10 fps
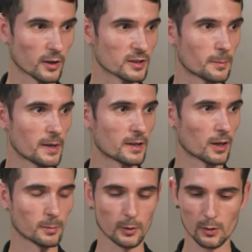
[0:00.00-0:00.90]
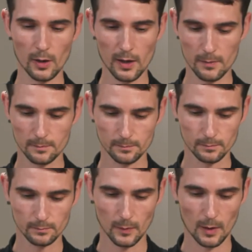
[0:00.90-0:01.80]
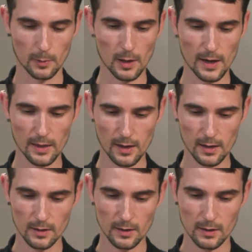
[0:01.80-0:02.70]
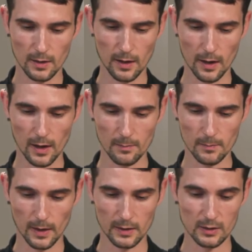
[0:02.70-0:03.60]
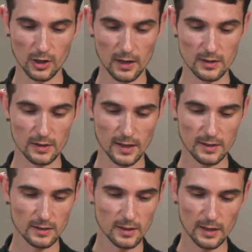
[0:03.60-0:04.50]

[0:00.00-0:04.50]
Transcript: it onto peacock blue there, apply that. I can change the intensity